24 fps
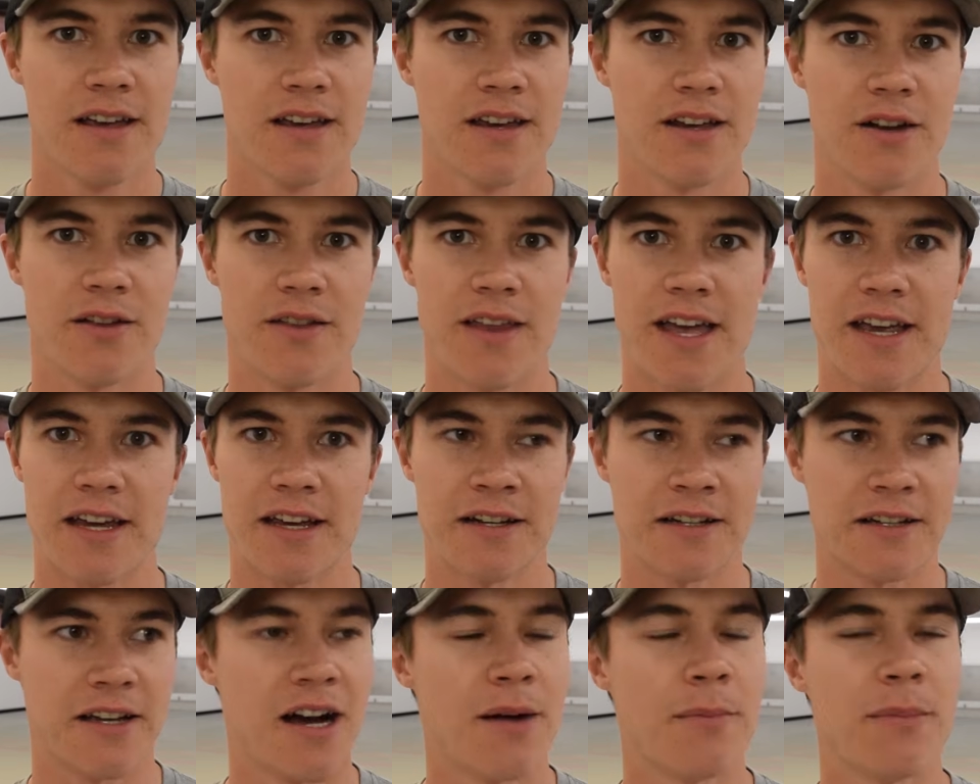You know, they
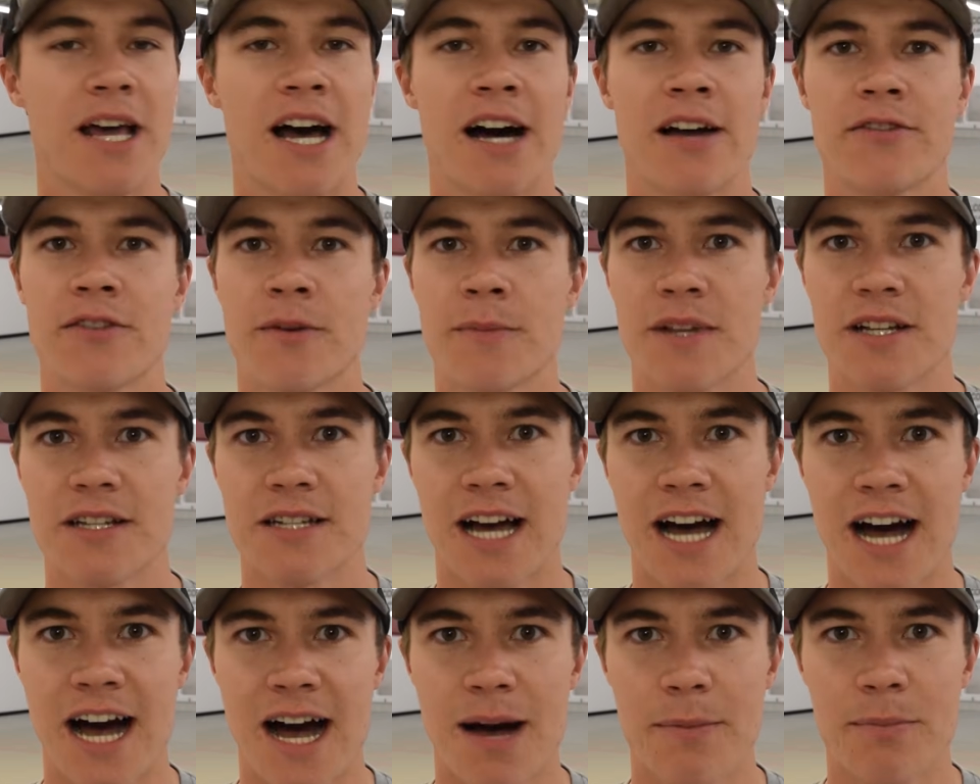can come down from the
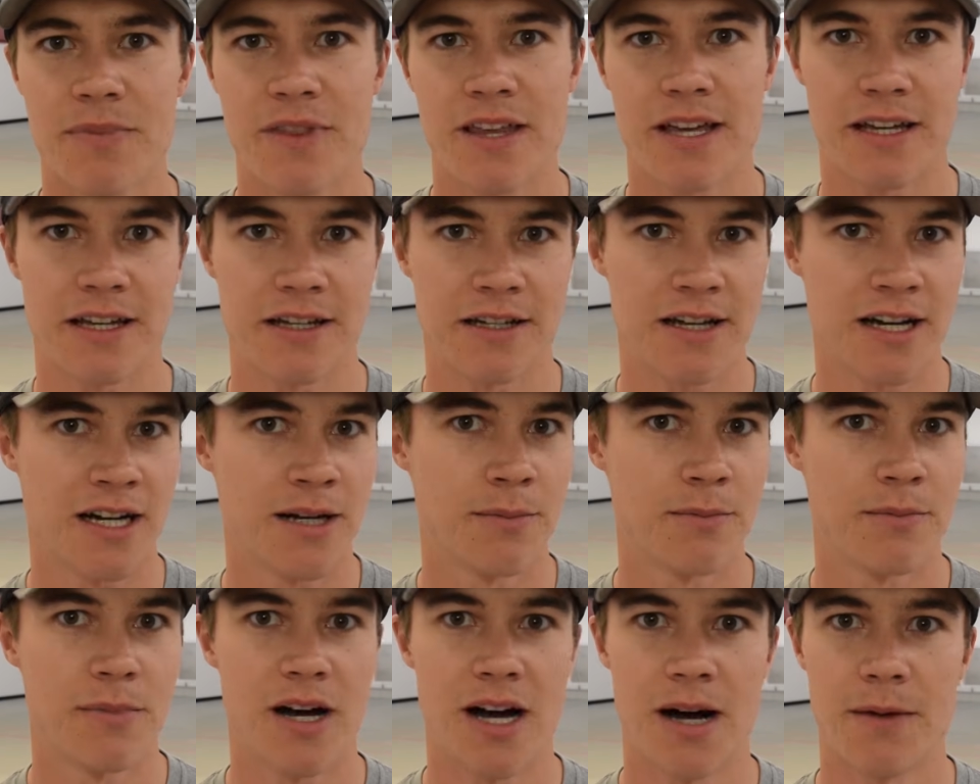top, they could
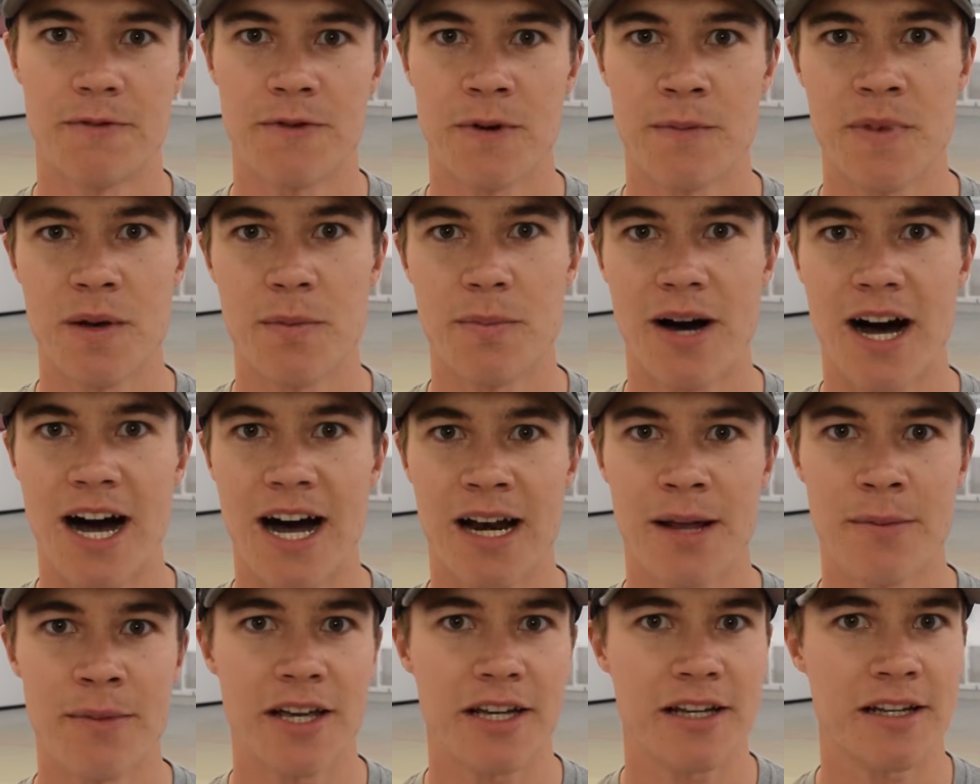come up from the
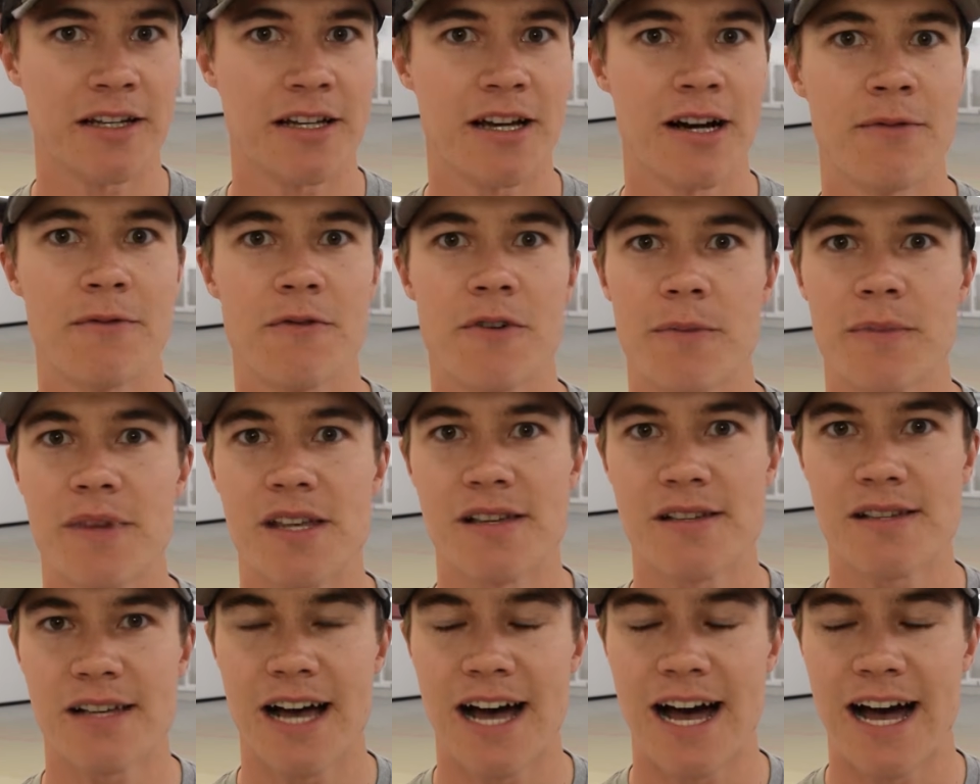bottom, they can come from
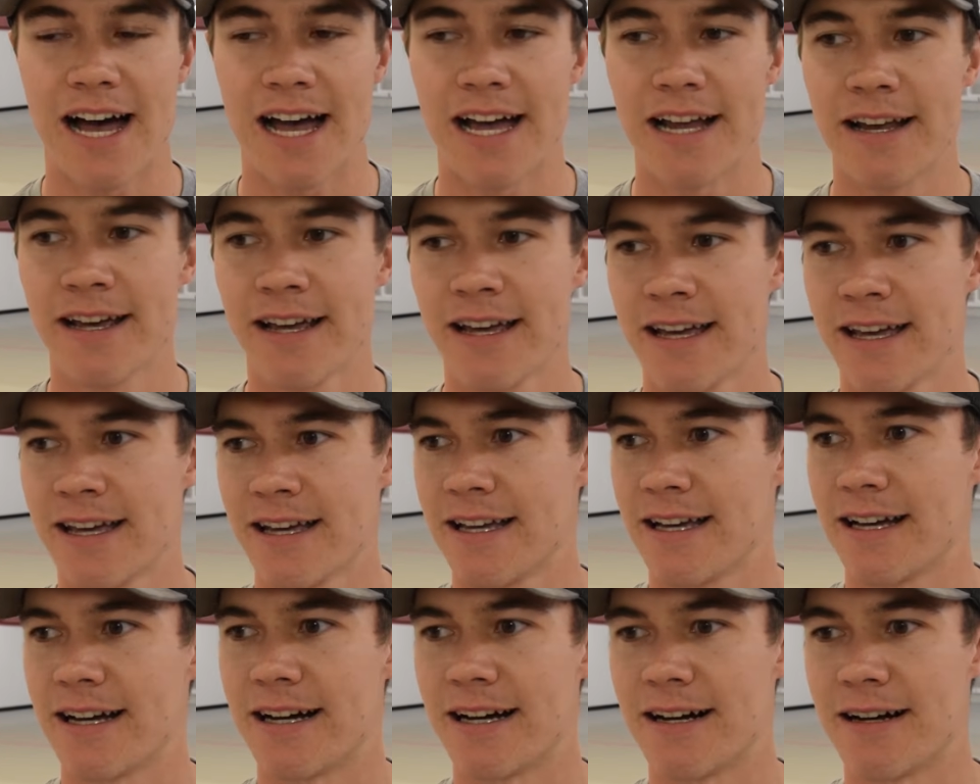the side.
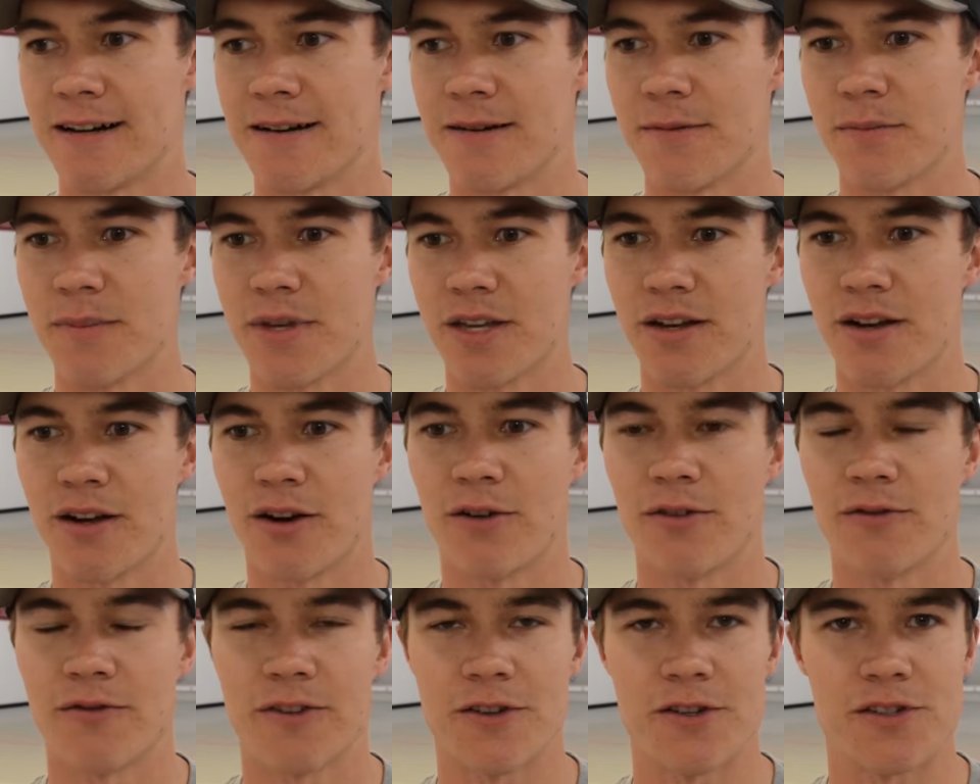You
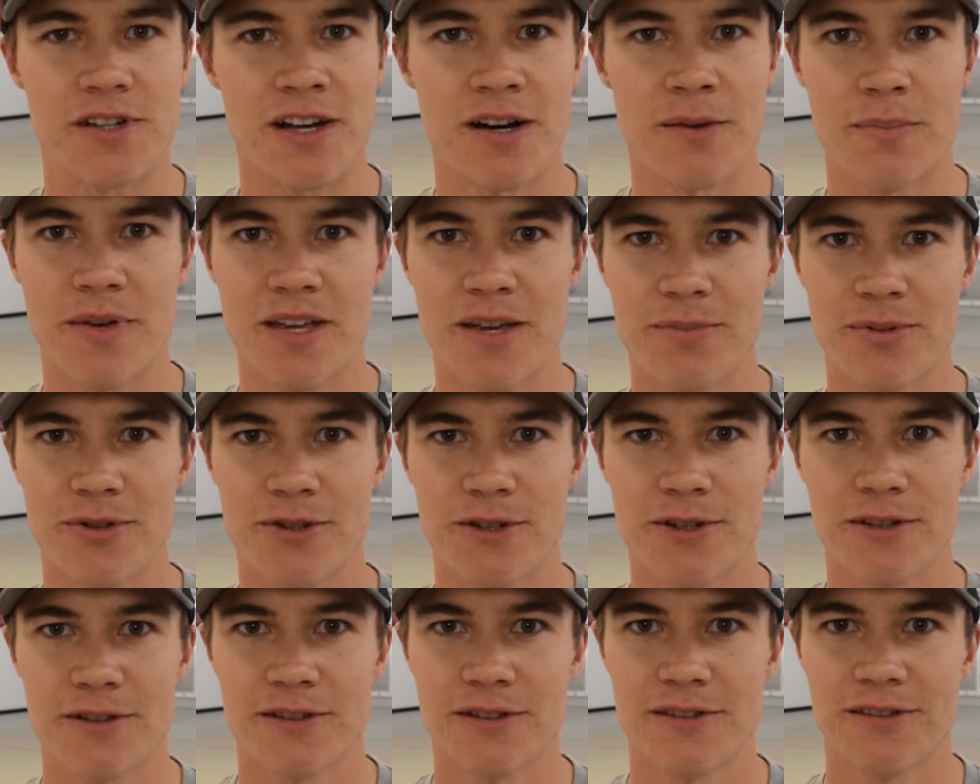know, for some
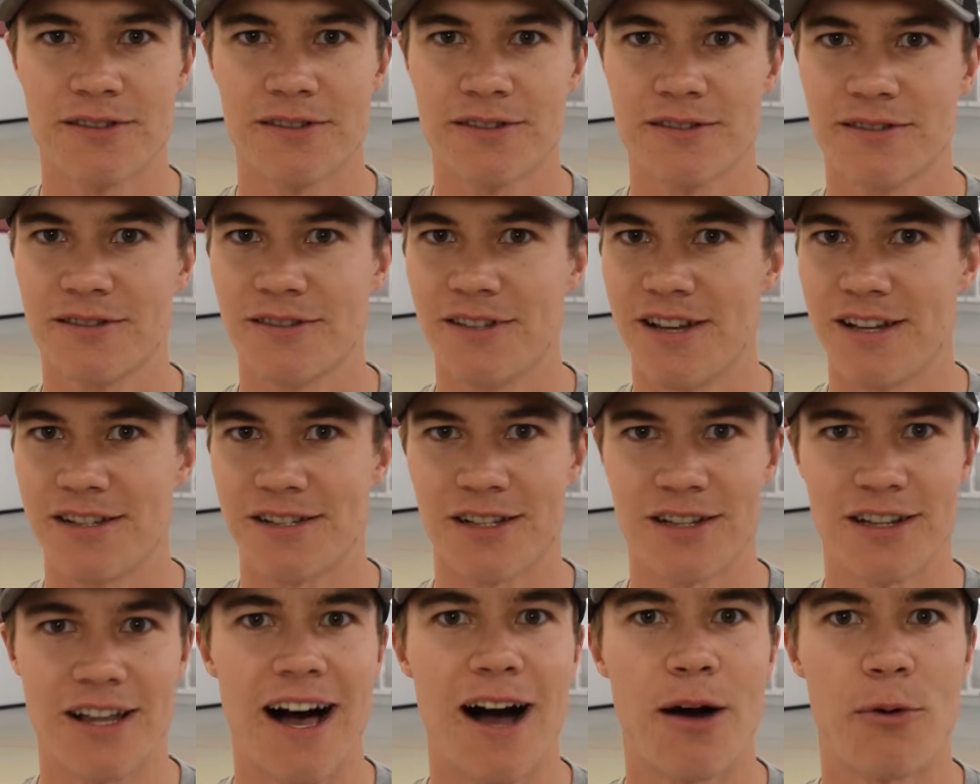people,
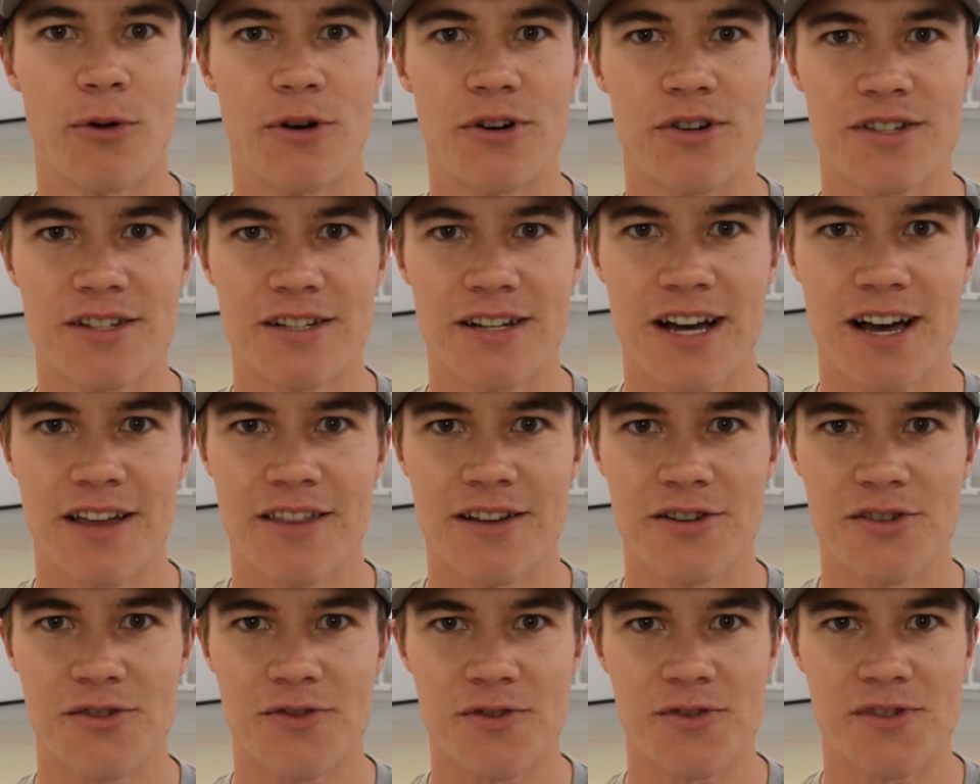it's a lot worse than
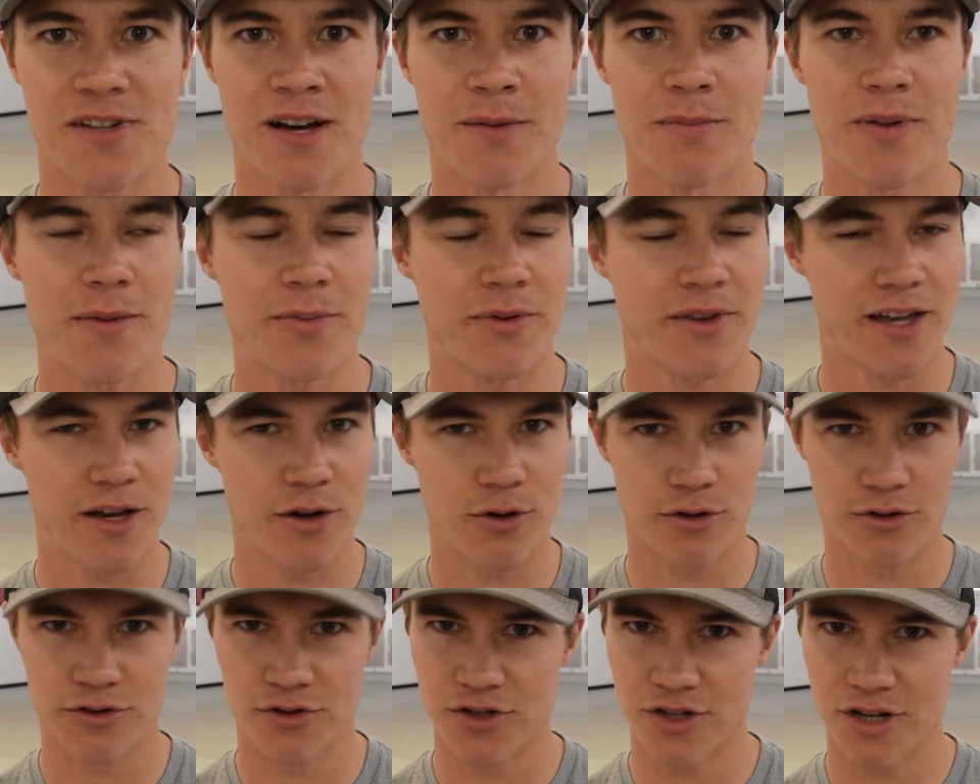others. For some people, they
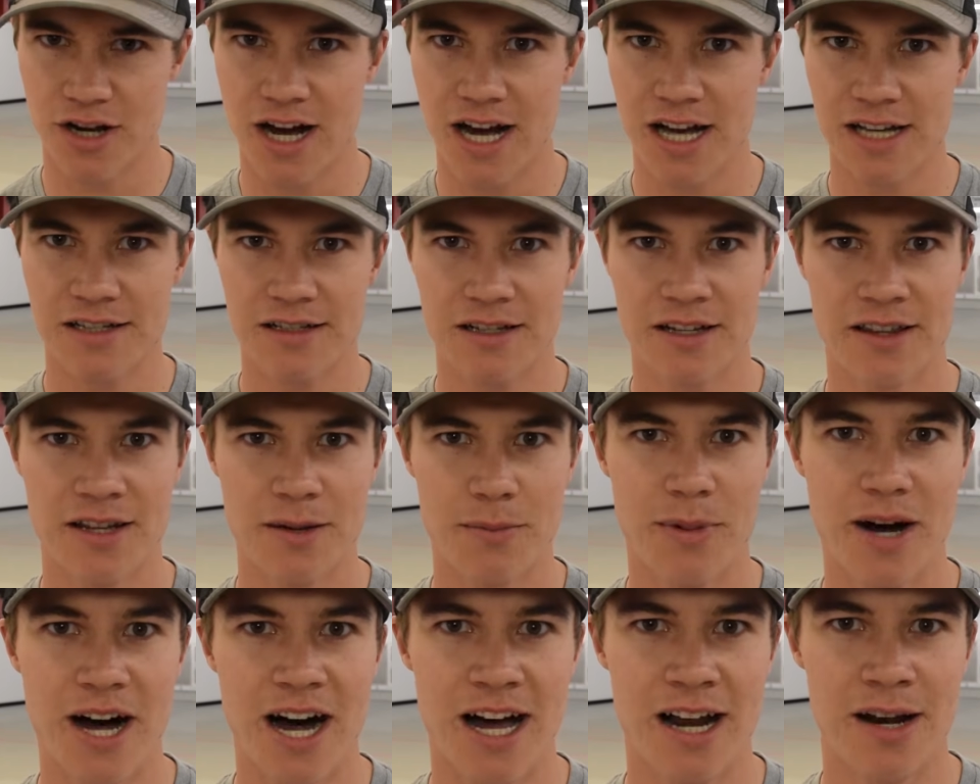hold just on the
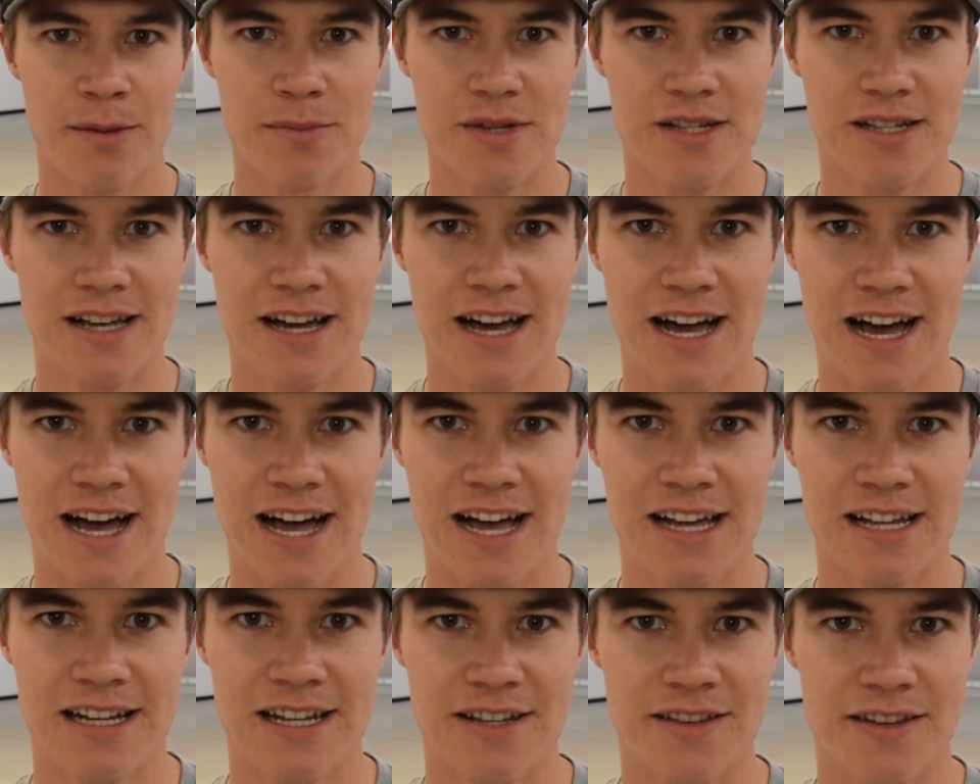bottom
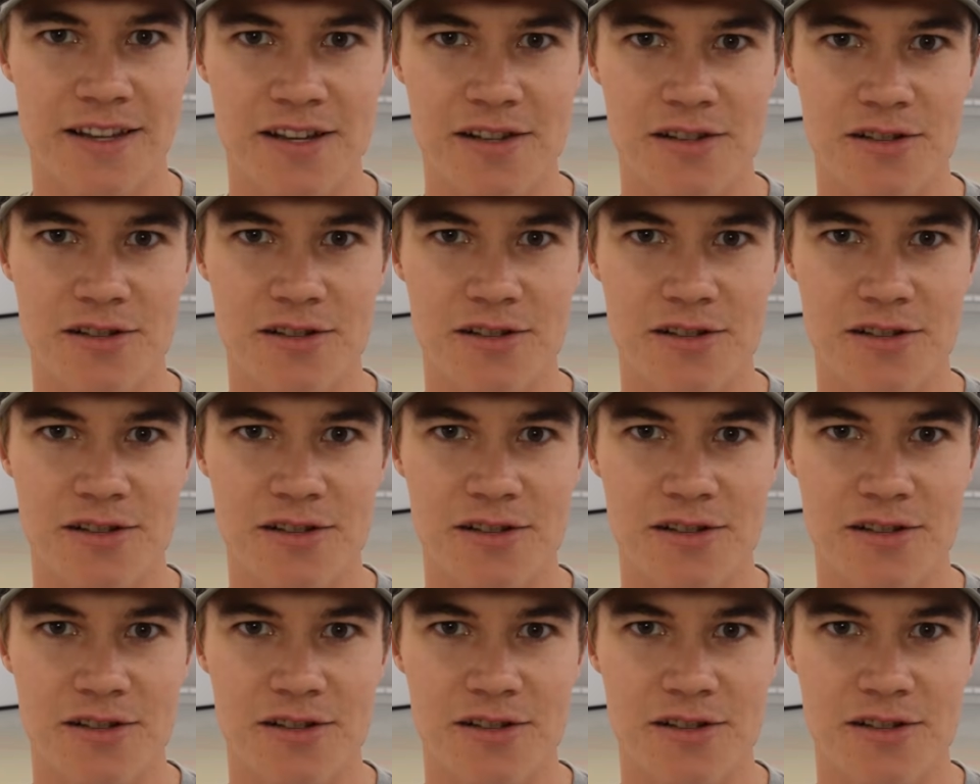side and they